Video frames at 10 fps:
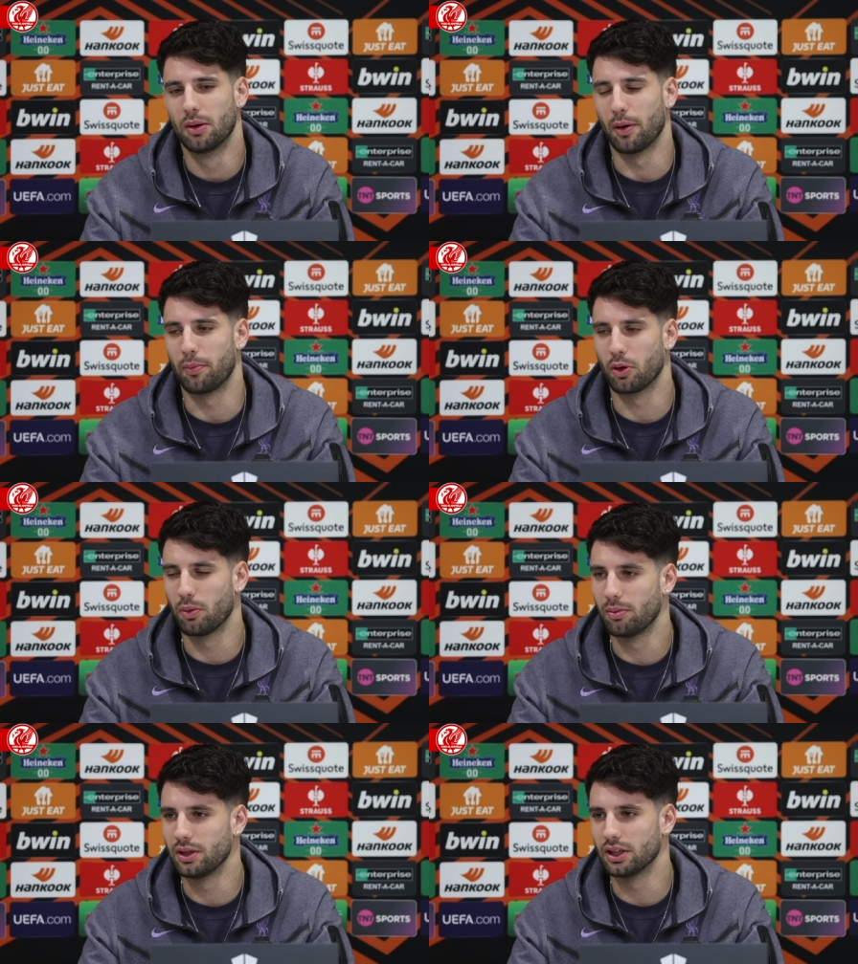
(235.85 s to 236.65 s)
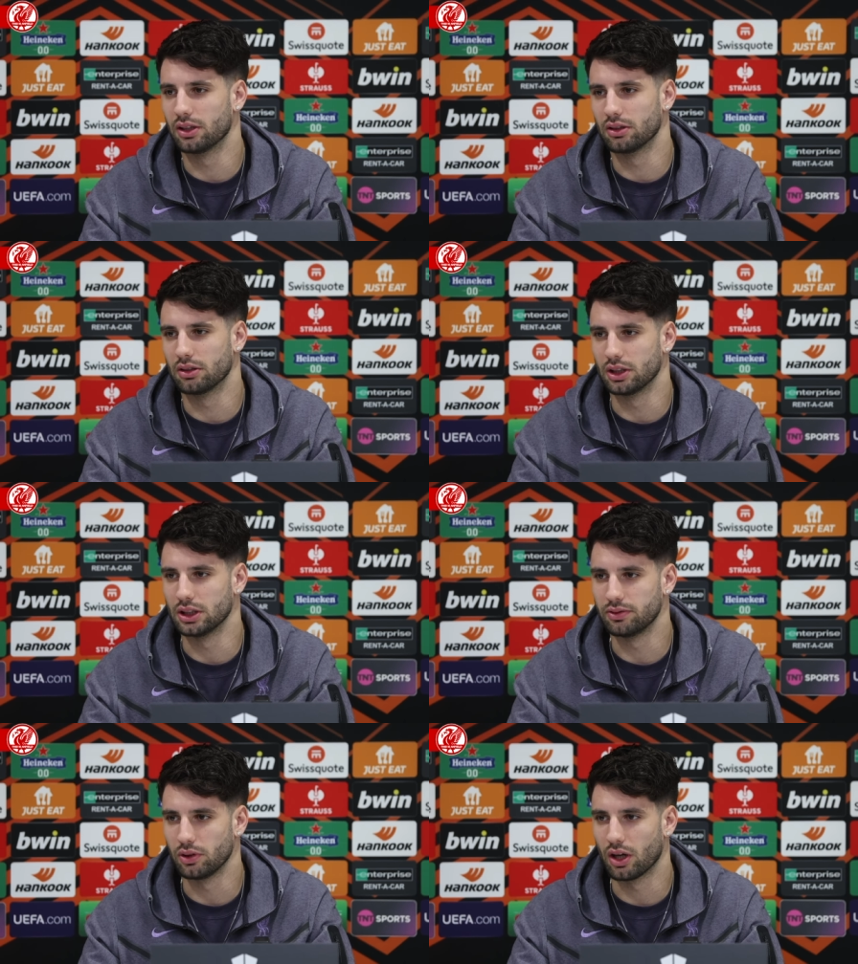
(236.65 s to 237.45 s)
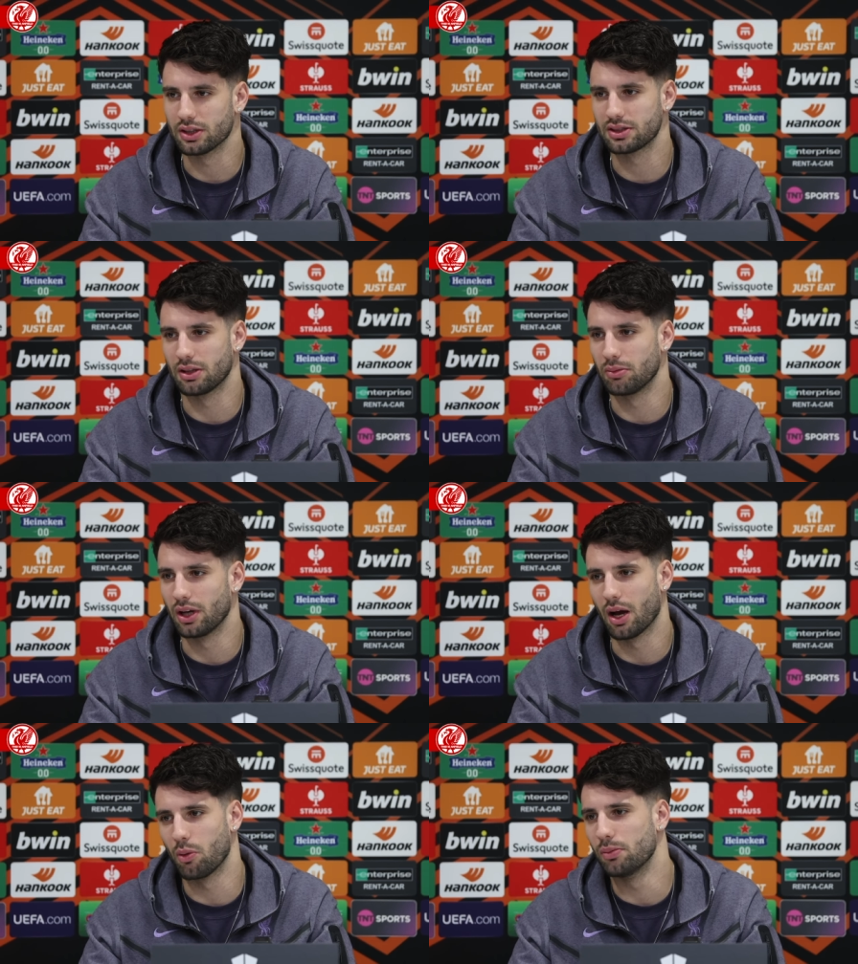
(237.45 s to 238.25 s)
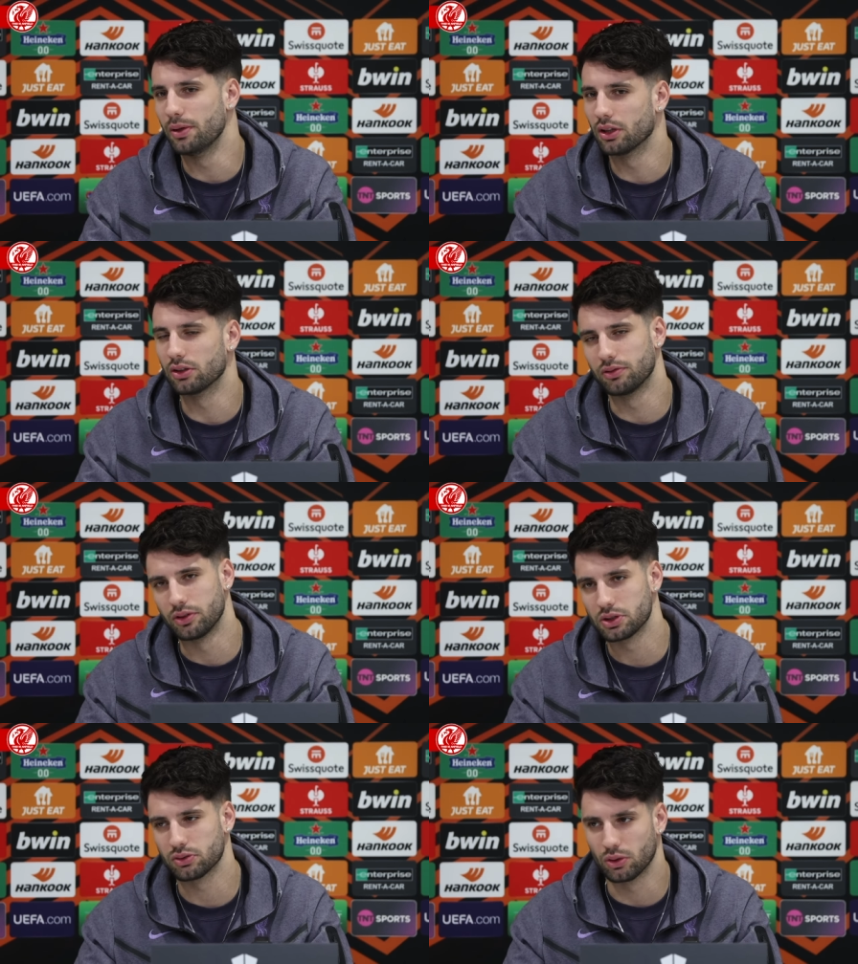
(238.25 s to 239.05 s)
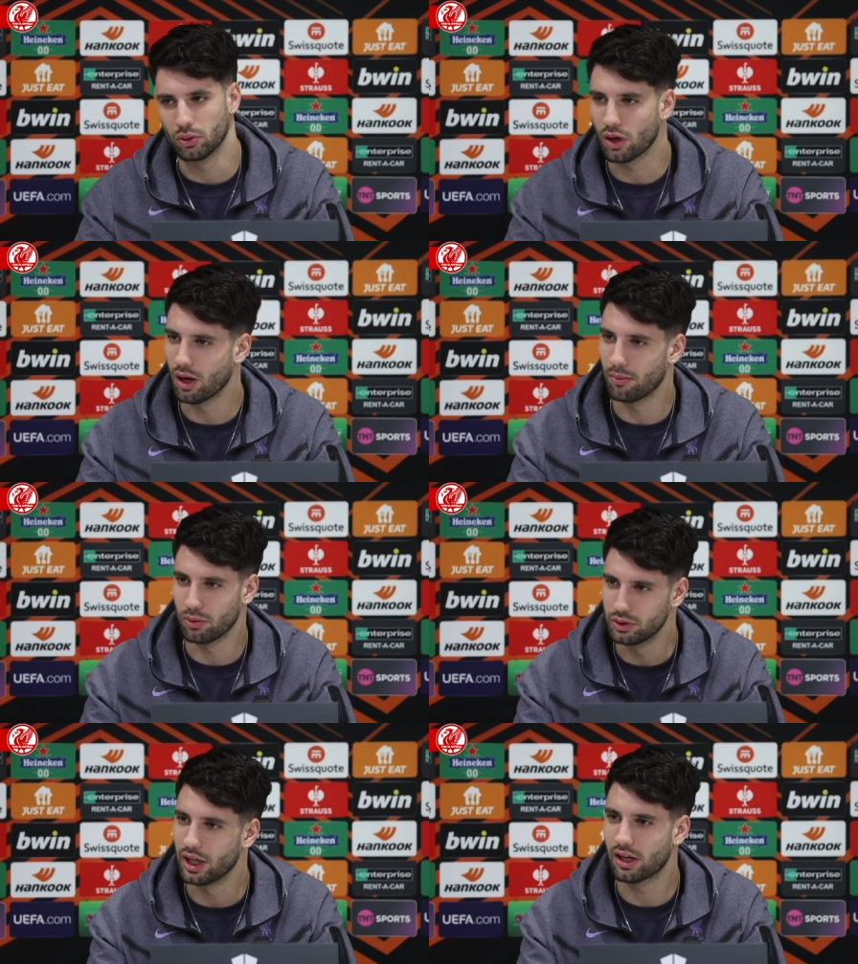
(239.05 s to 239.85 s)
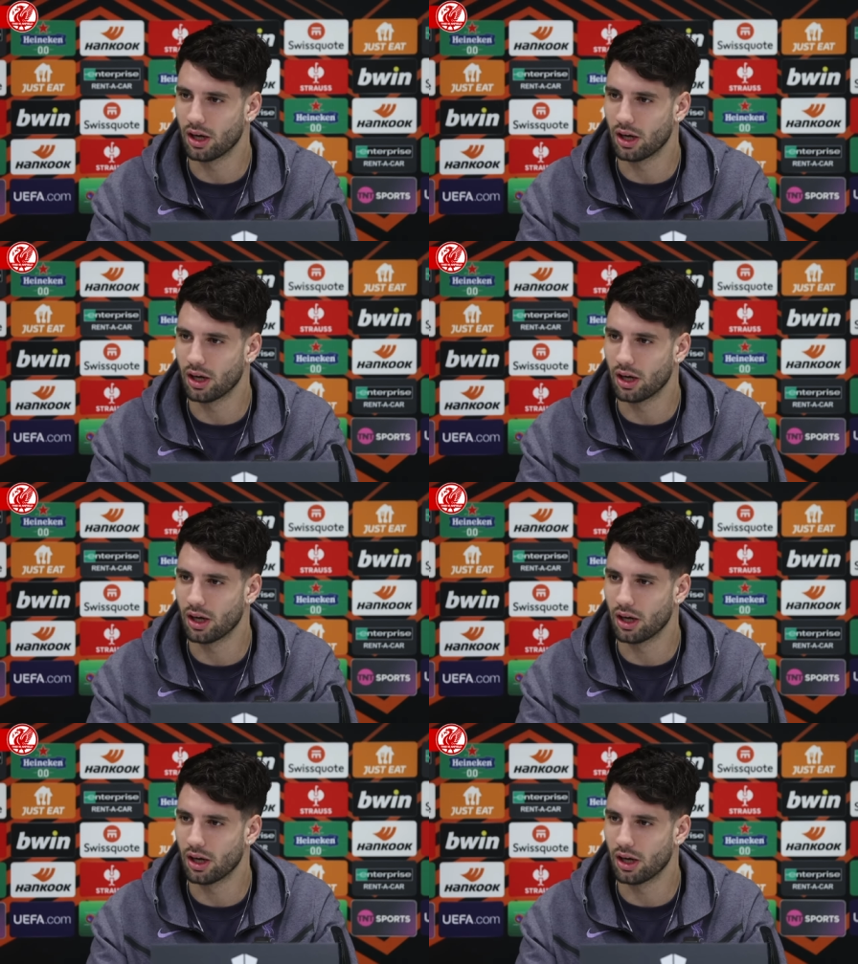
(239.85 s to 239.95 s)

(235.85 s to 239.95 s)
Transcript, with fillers: But probably if you ask them, I will be not the first one who come who they